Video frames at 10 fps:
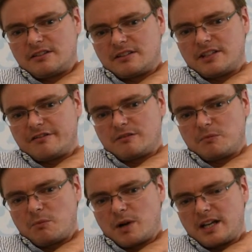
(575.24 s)
the
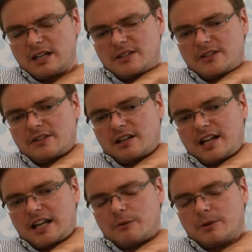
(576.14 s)
different ways that
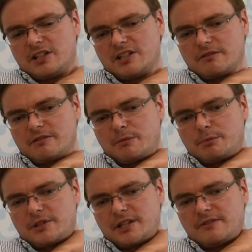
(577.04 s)
languages are
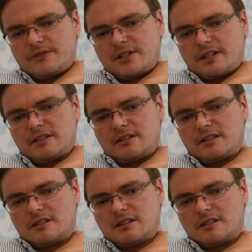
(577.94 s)
represented